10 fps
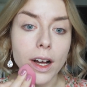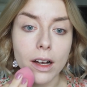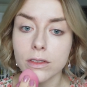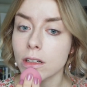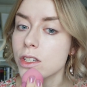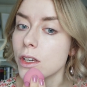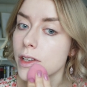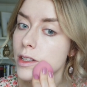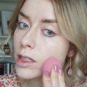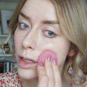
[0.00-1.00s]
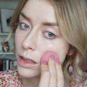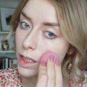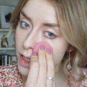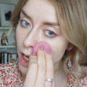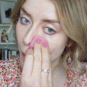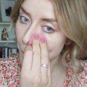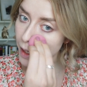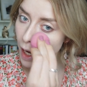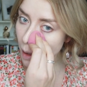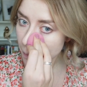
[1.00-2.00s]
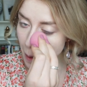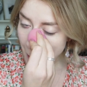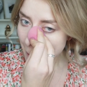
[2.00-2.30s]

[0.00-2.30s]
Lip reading: coverage, you can certainly top it up.